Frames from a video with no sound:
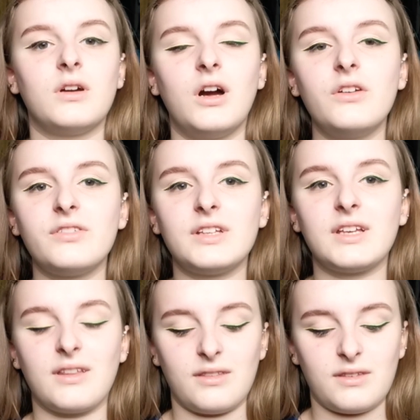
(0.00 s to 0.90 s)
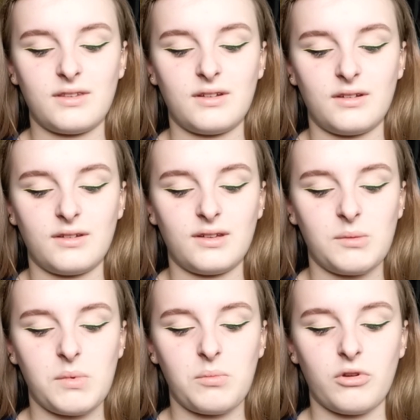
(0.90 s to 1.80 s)
Hopefully you can still see
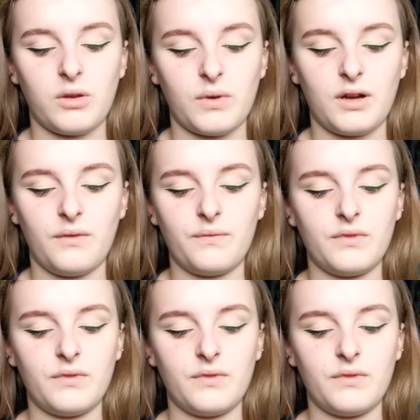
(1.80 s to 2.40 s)
me pretty well.